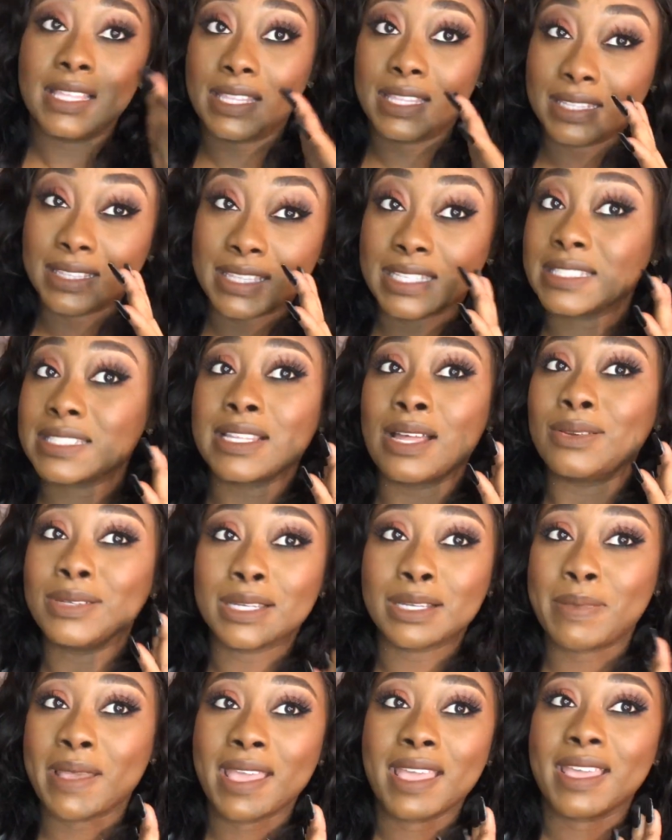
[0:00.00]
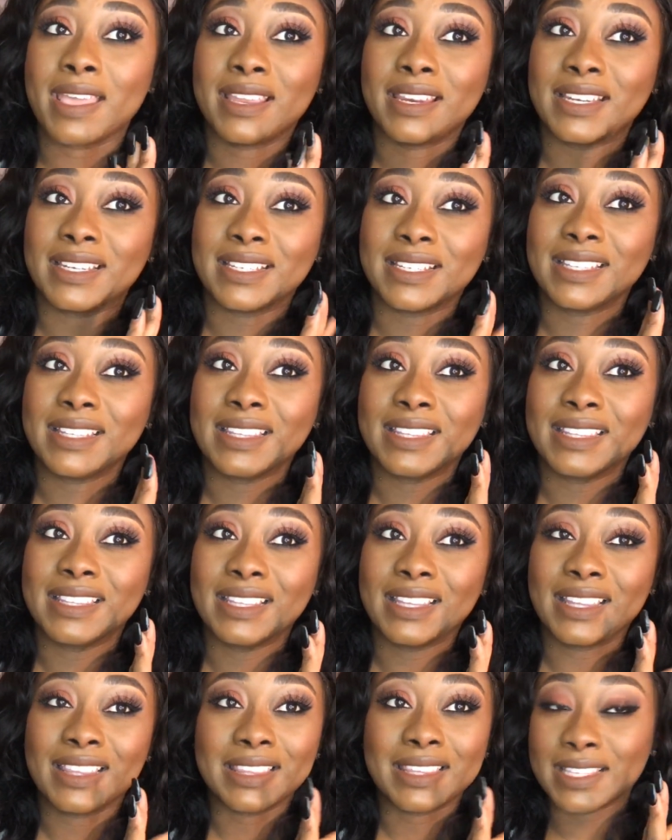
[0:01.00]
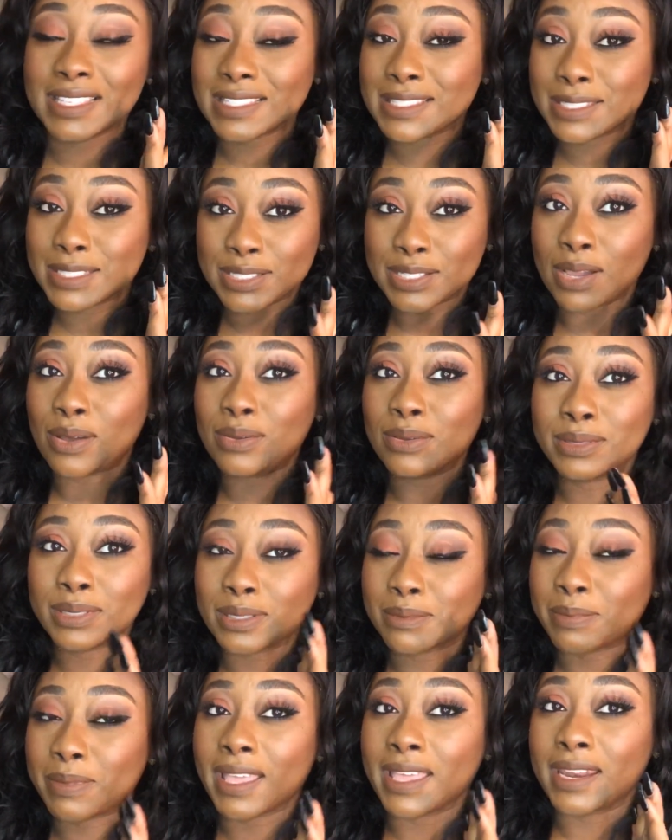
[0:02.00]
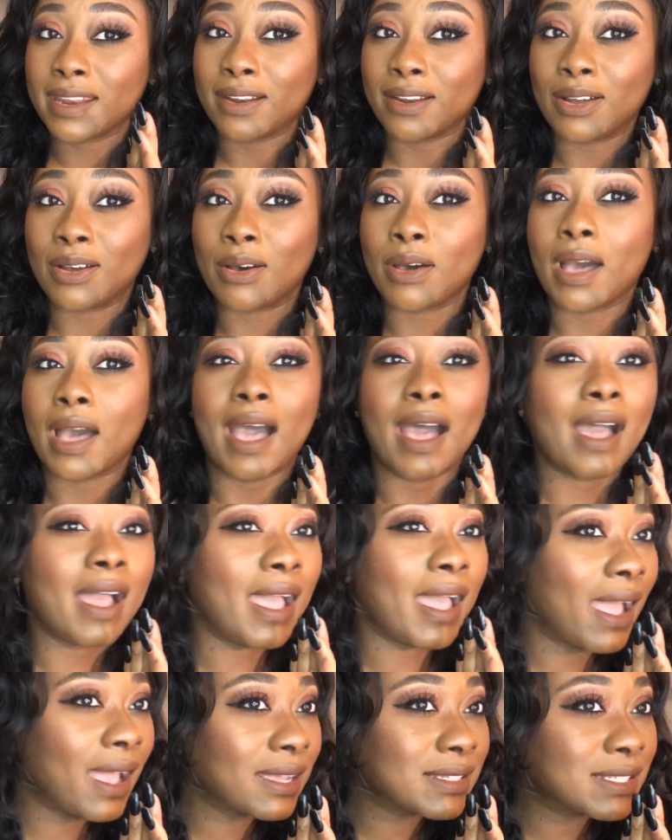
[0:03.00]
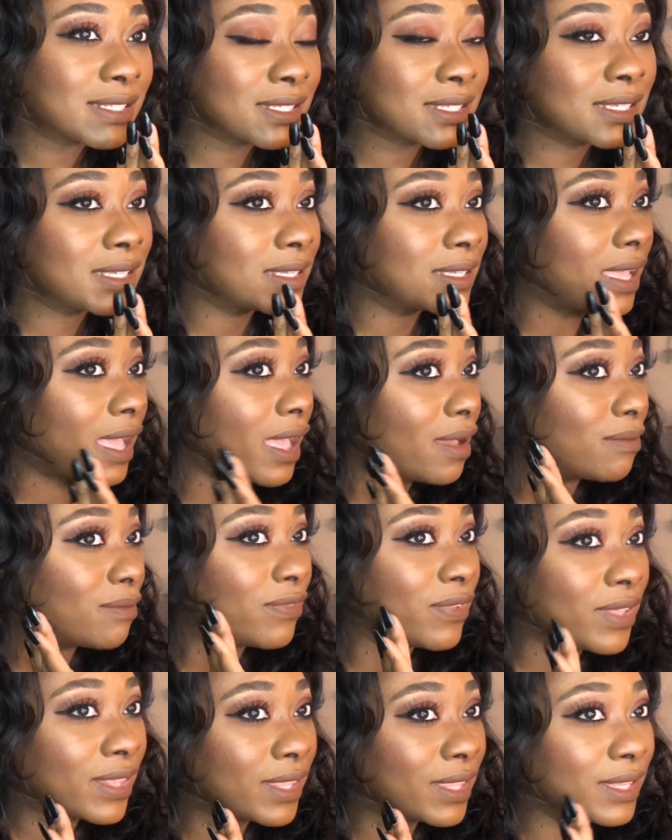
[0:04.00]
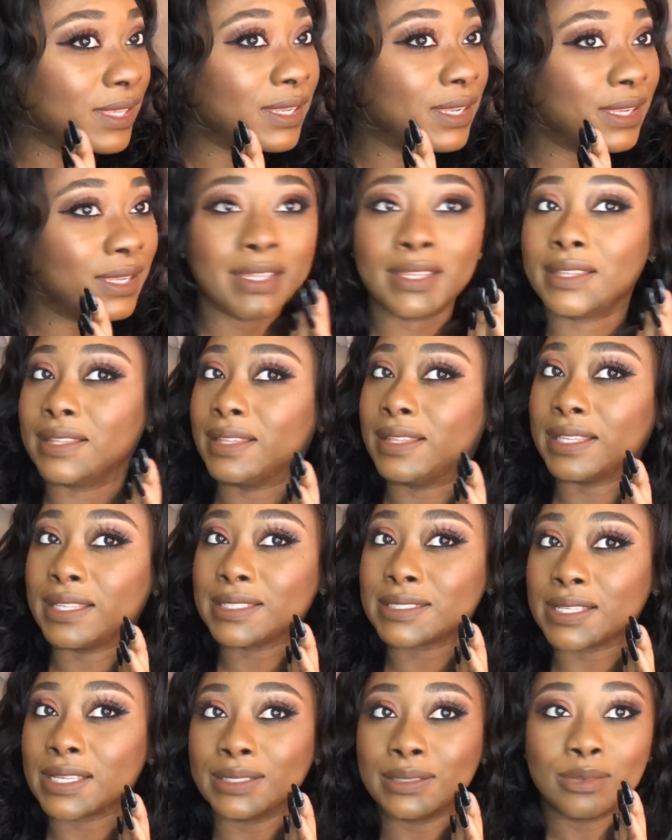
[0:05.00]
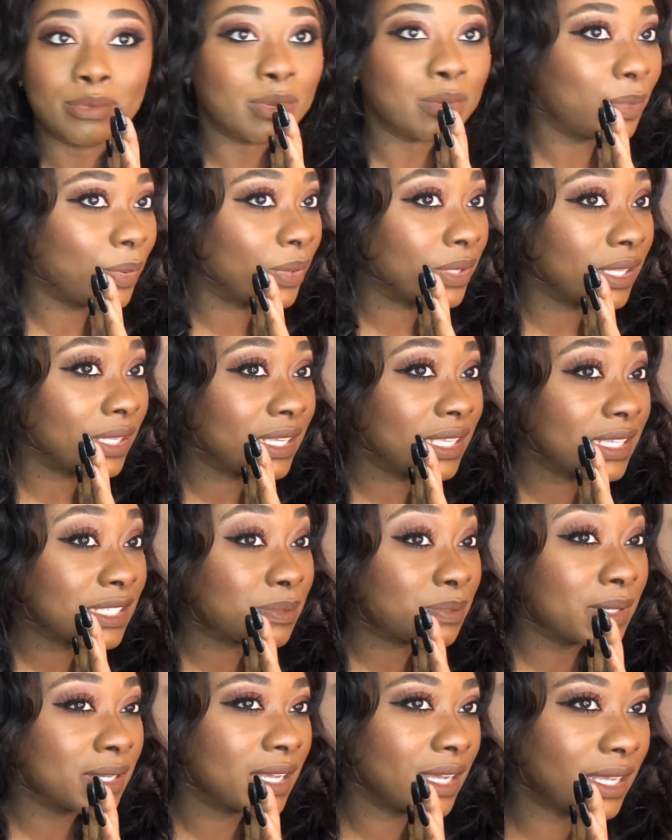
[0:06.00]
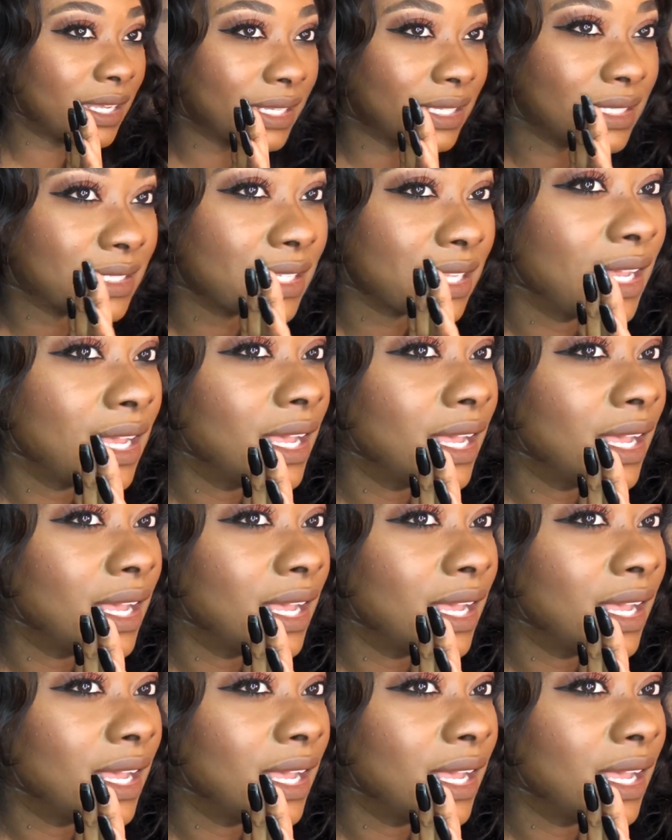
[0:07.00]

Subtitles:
This don't look bad. This don't look bad at all. I actually am feeling this a little bit more than this because